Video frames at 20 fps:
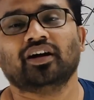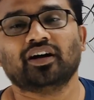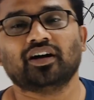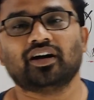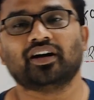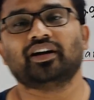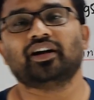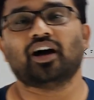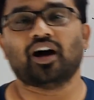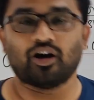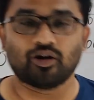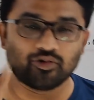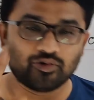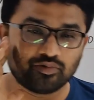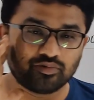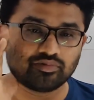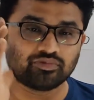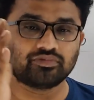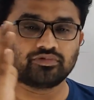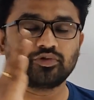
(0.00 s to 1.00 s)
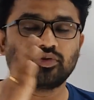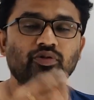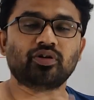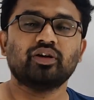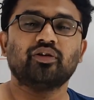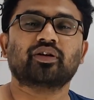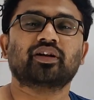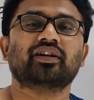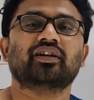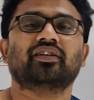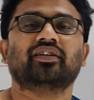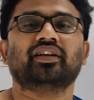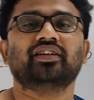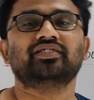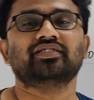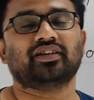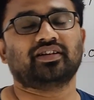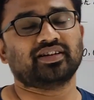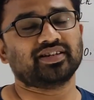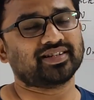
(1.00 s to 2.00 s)
and how good you are at
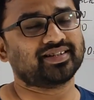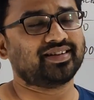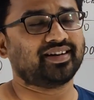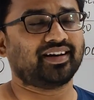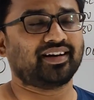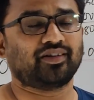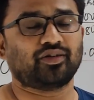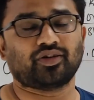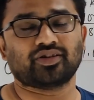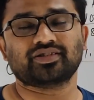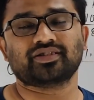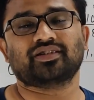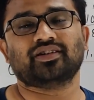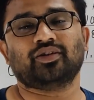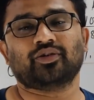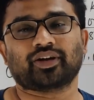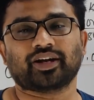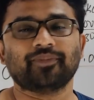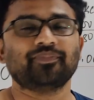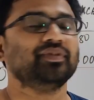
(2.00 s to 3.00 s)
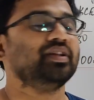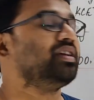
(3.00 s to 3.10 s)
reasoning and logical okay